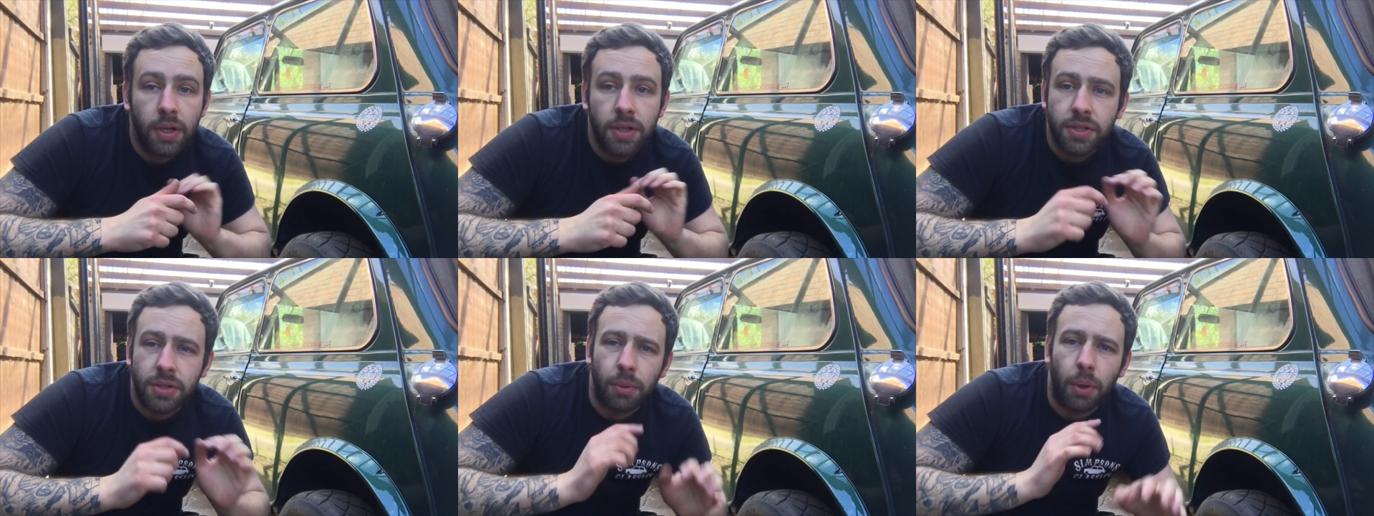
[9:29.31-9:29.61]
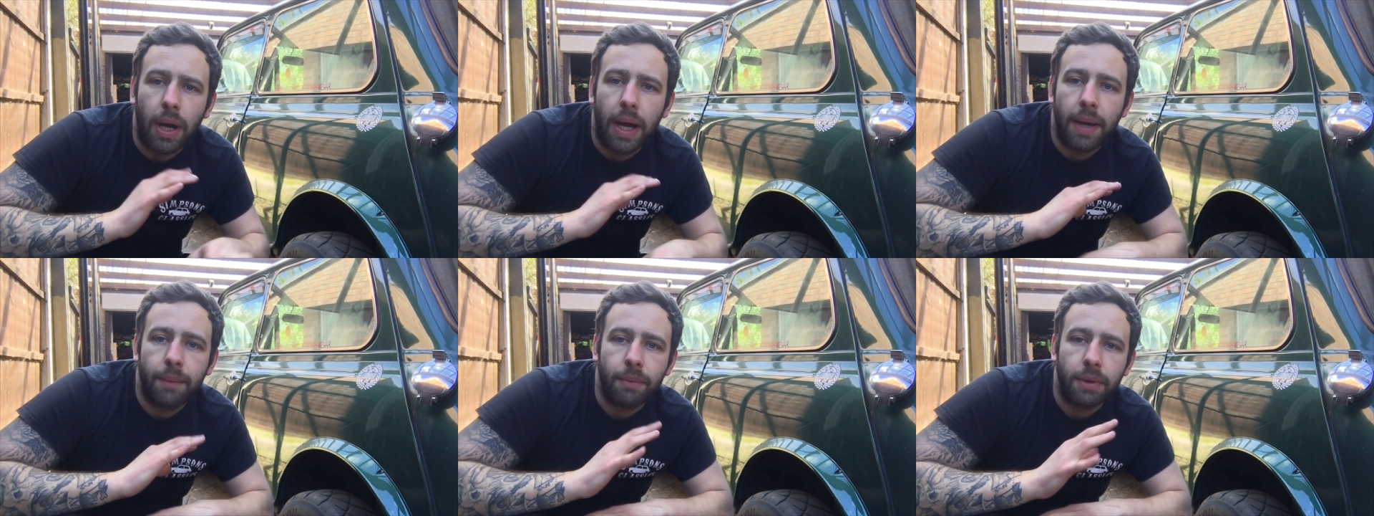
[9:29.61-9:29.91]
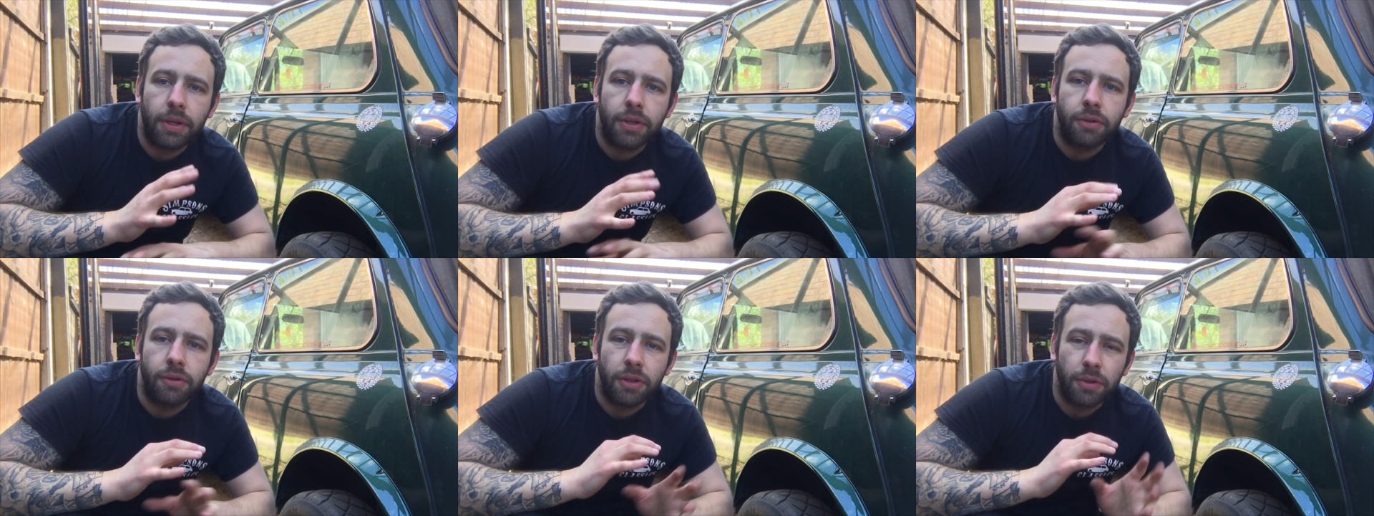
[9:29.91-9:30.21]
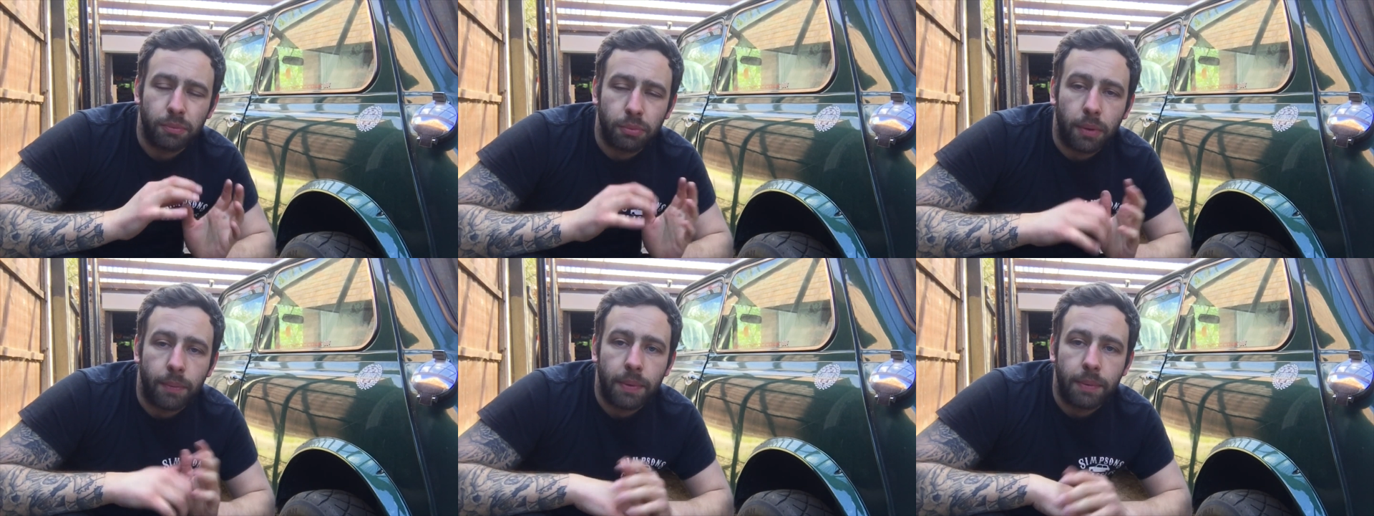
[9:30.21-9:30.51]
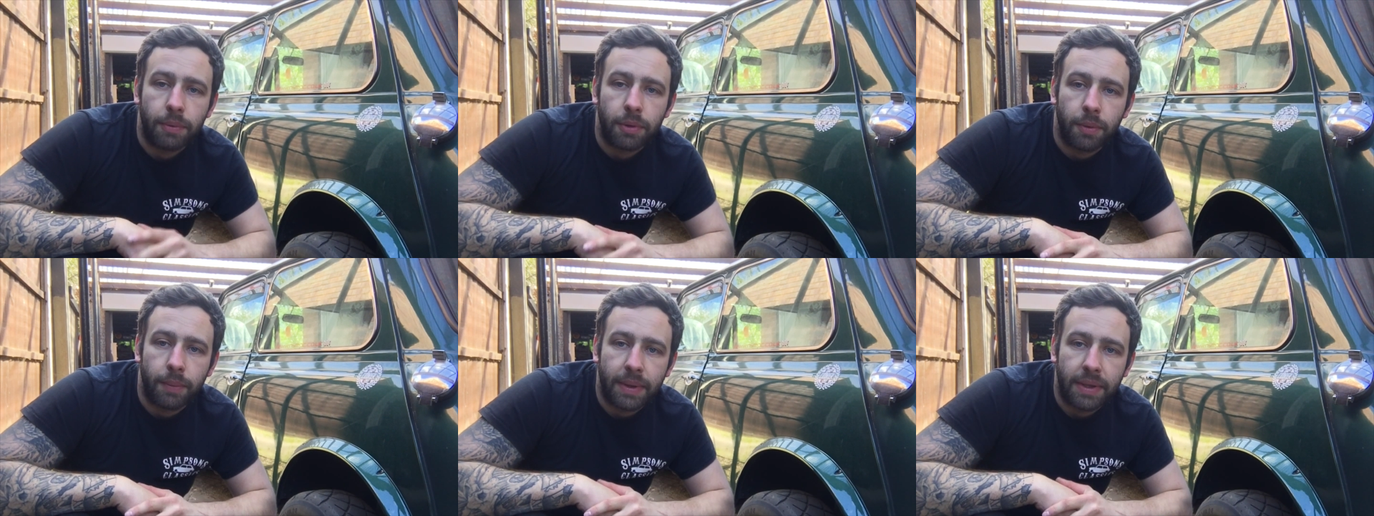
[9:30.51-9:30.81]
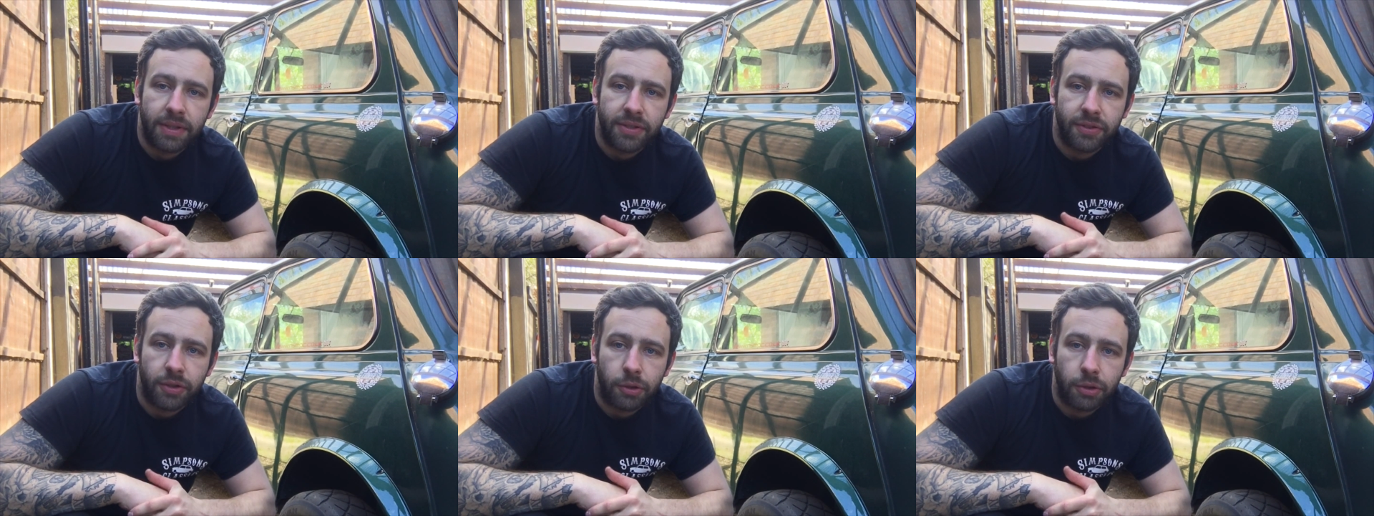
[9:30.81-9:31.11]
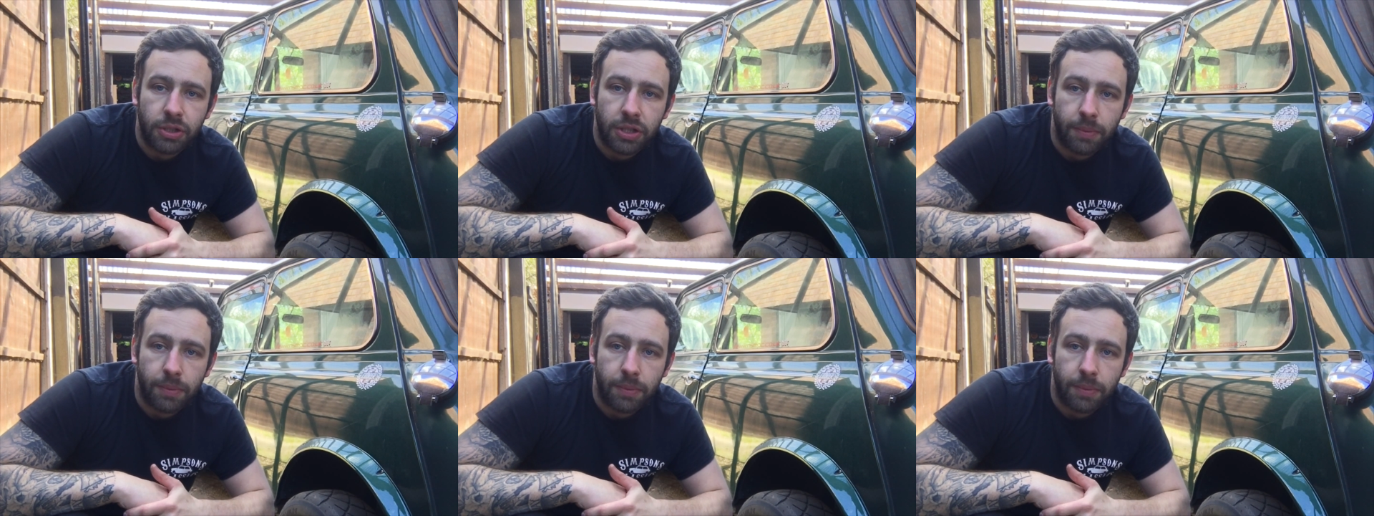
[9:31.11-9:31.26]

So what I am going to do is probably put a bit of the stone